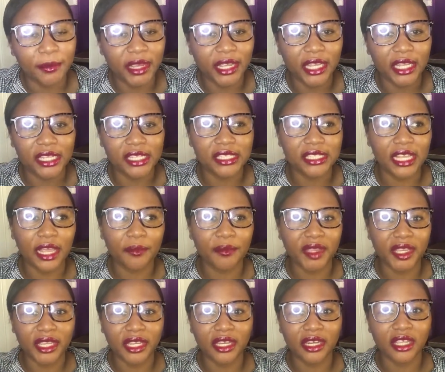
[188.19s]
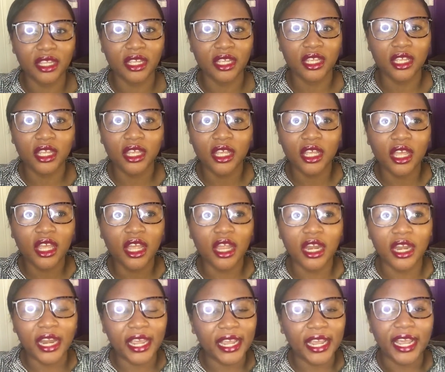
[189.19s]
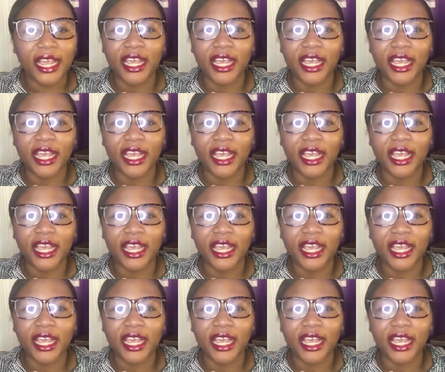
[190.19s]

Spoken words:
Because I mean, like